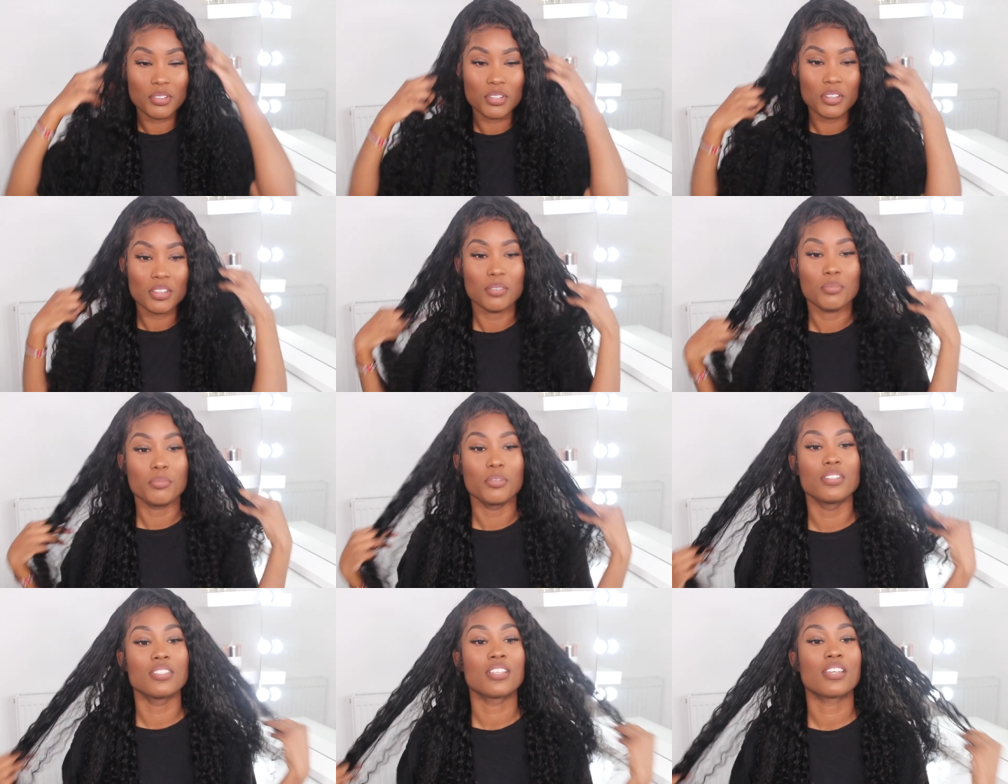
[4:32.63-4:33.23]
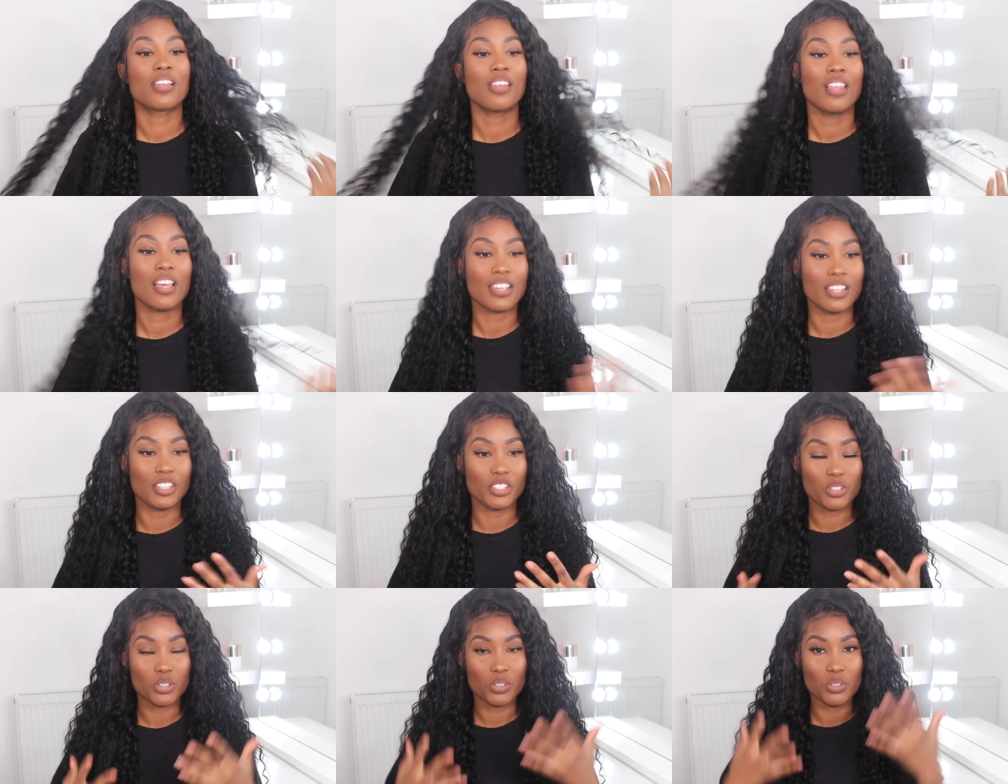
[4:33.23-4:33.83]
General ones, I don't like
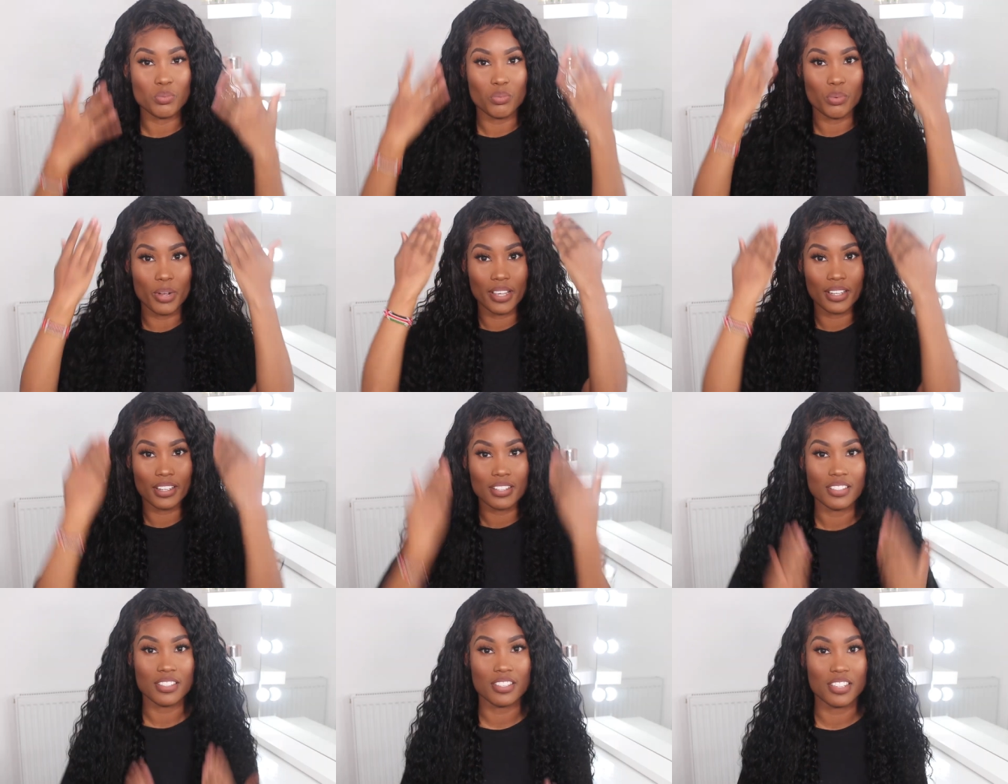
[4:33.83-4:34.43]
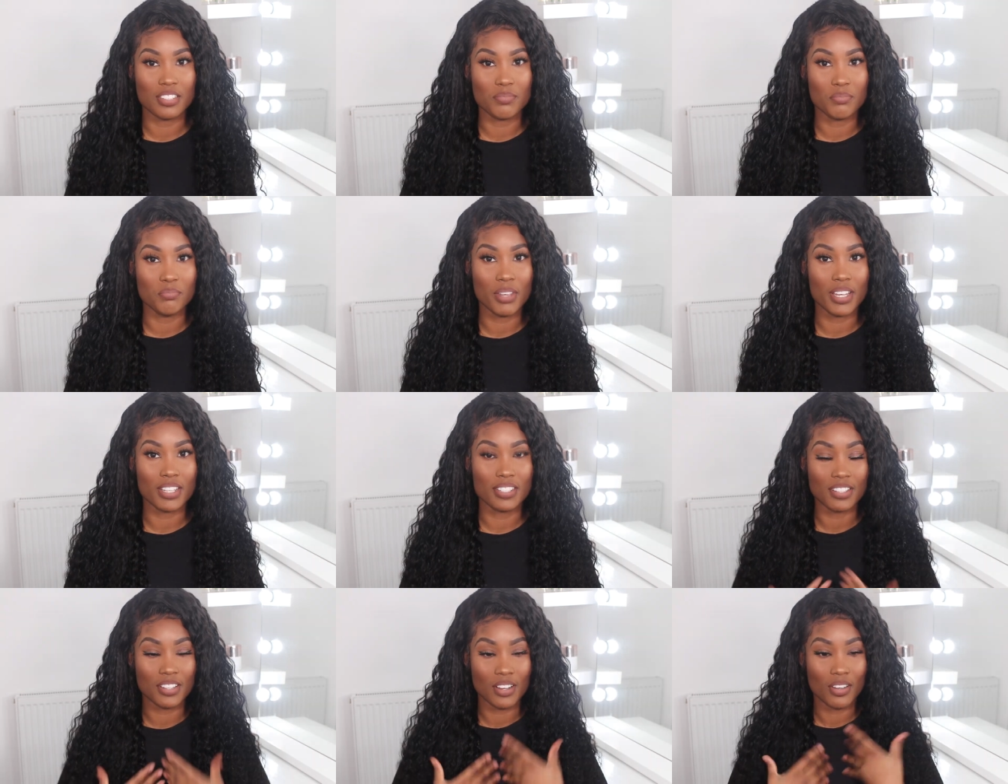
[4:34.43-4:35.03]
it too wet because it just
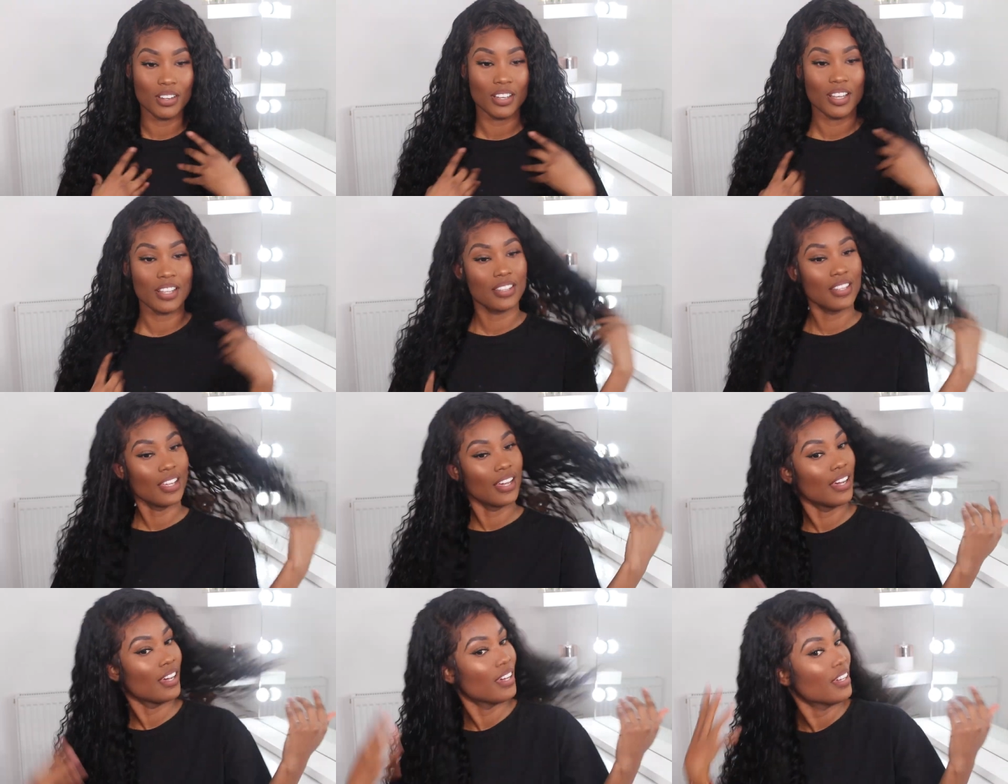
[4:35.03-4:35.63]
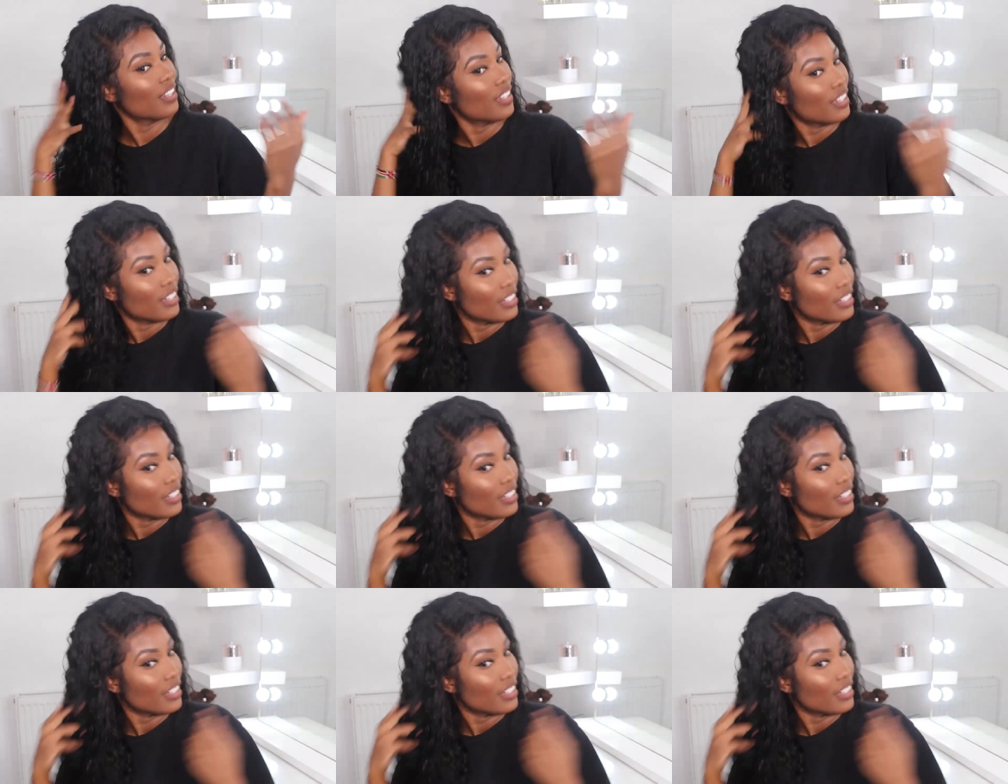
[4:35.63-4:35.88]
makes it go like that.